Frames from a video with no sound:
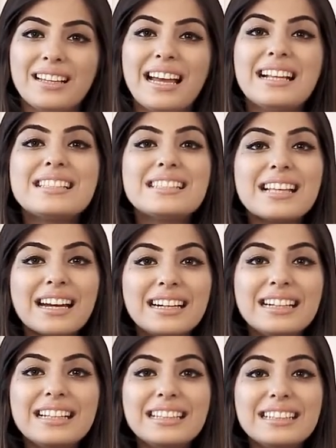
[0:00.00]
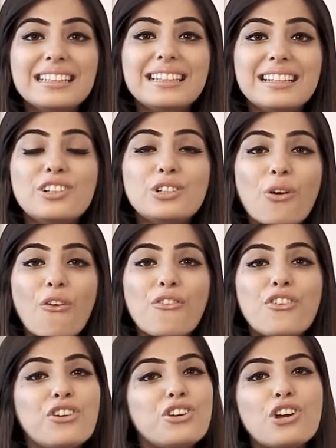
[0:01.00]
And suddenly the guilt of
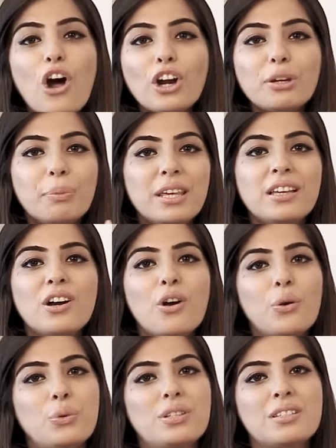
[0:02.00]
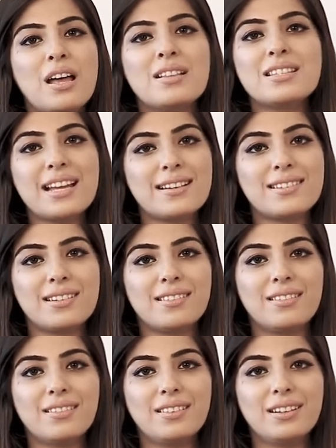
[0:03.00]
not being a good son set in.
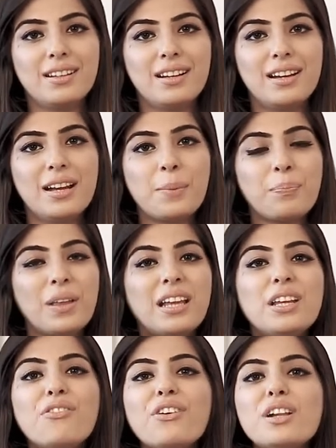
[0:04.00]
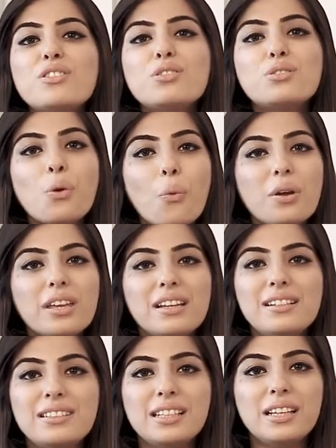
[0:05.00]
And he felt so
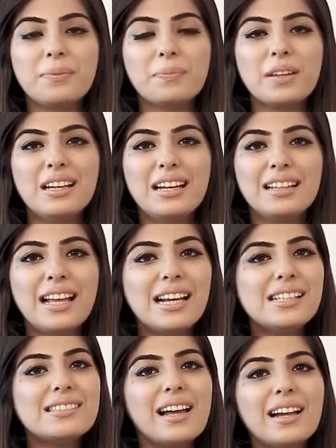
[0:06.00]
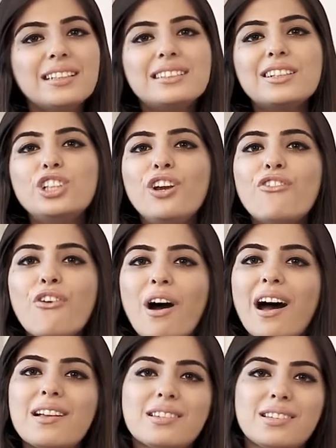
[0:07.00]
guilty that he started searching for
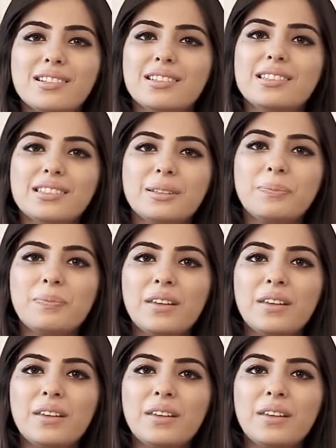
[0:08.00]
answers.